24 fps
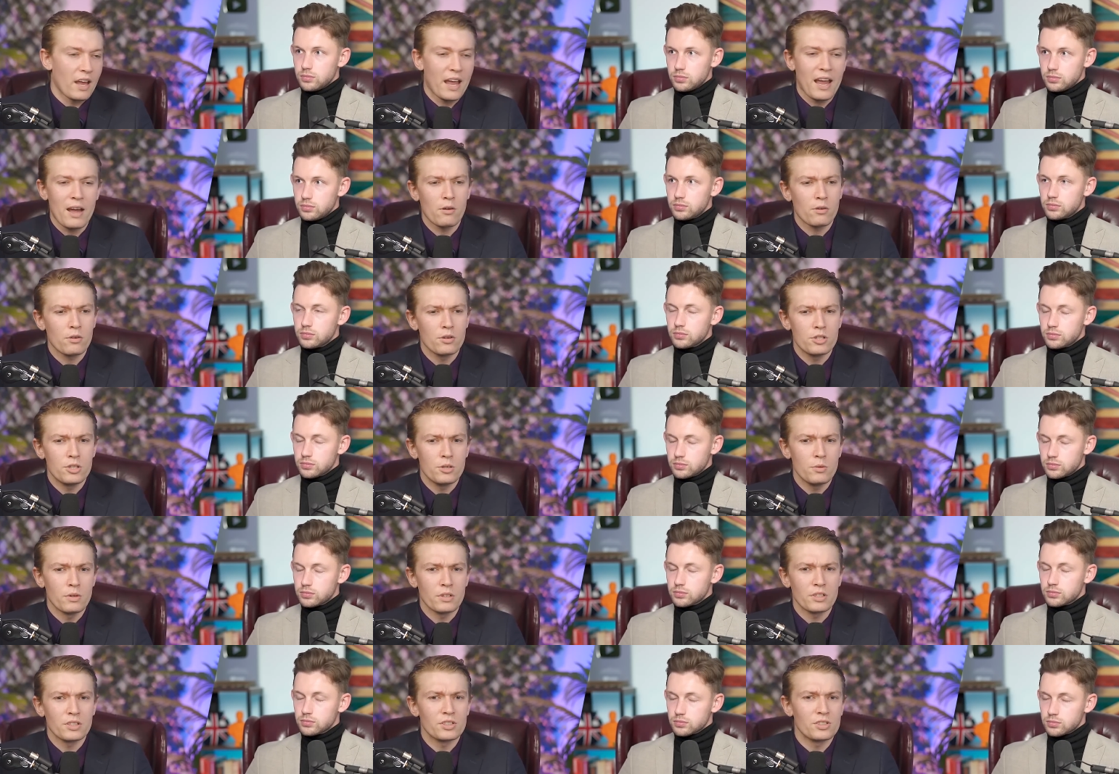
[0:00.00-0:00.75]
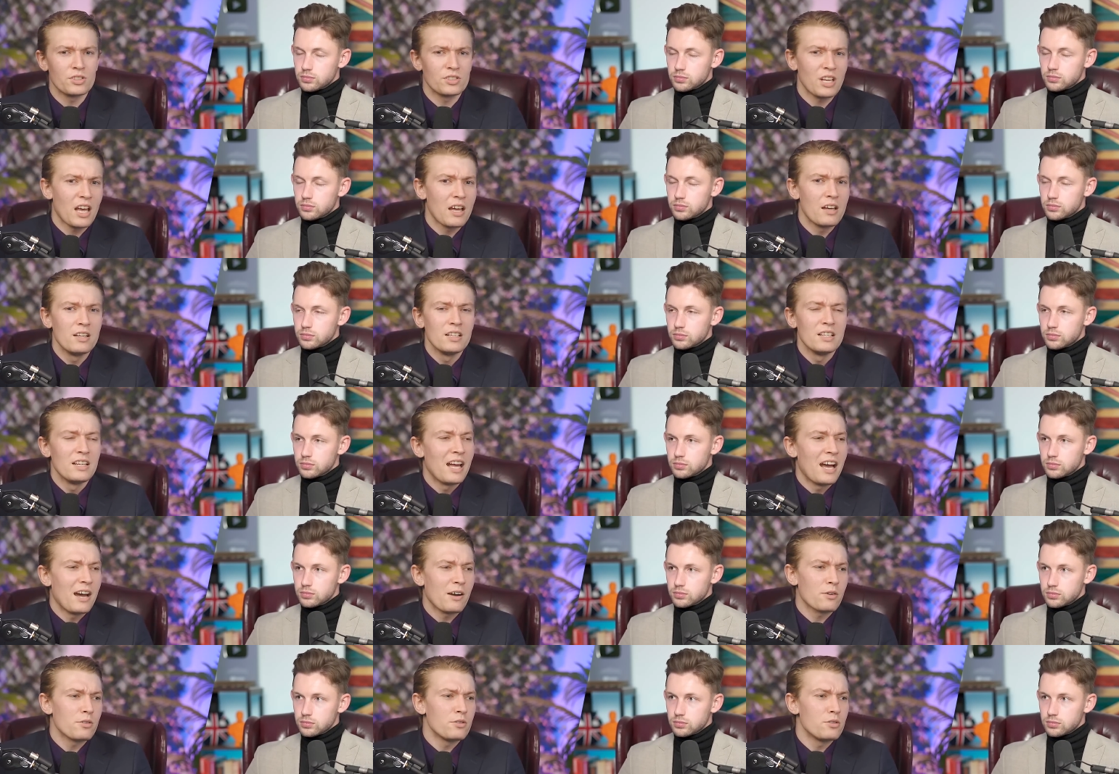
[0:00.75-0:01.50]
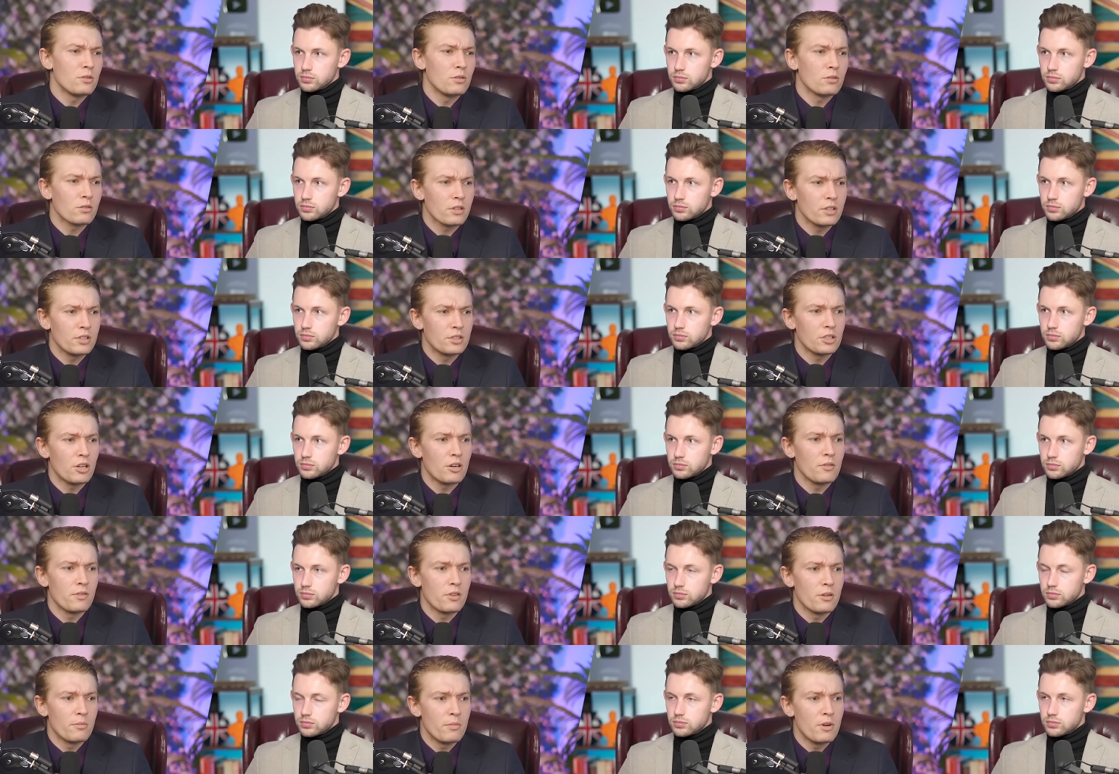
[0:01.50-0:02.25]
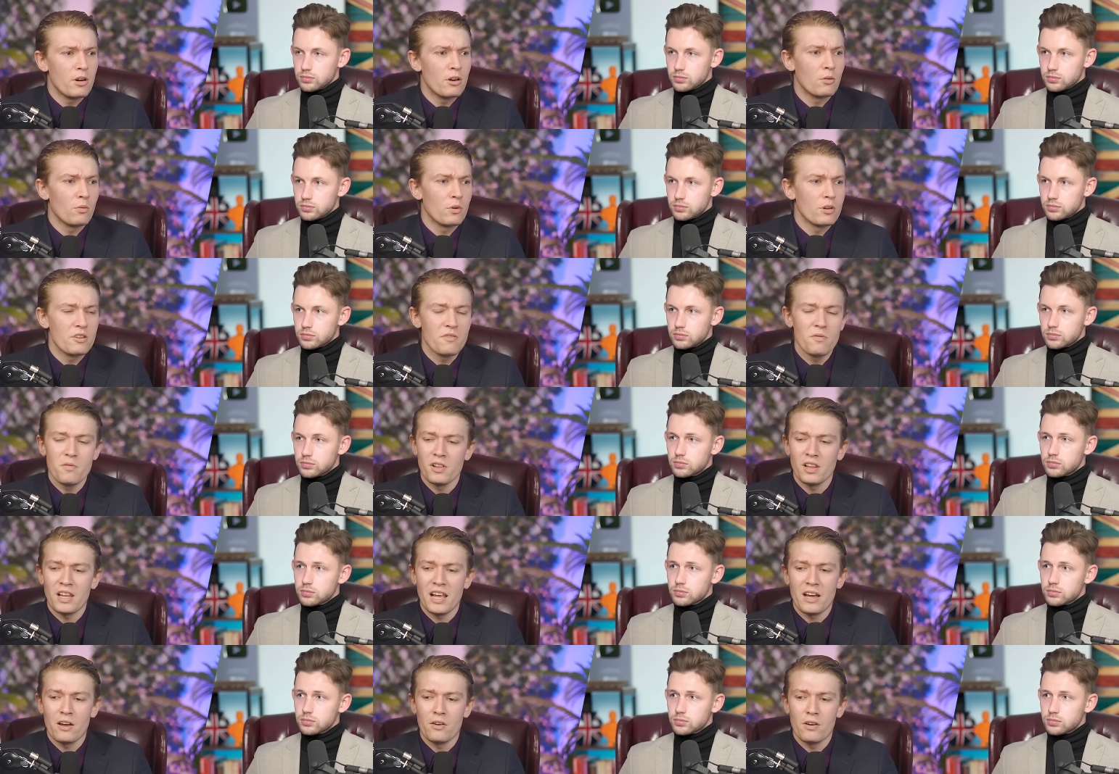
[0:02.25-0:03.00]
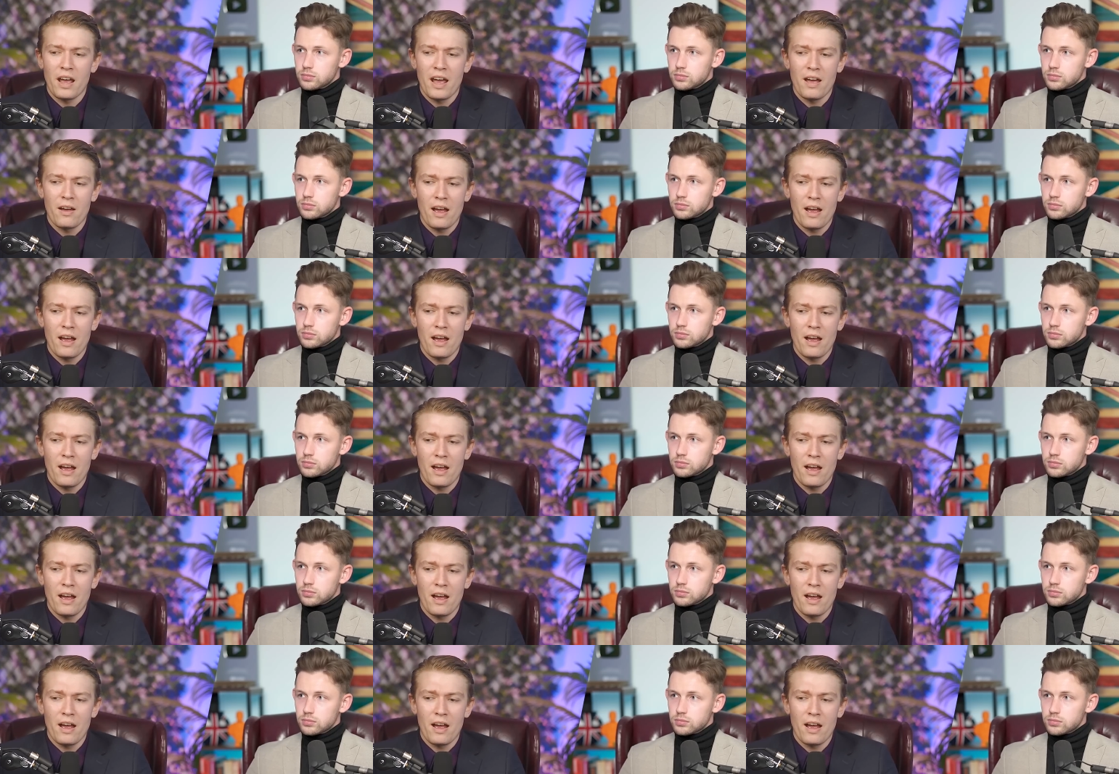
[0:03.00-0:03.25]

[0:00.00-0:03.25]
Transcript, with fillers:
Speaker 1: Mm. How could you accept, how could you look yourself in the mirror when you've allowed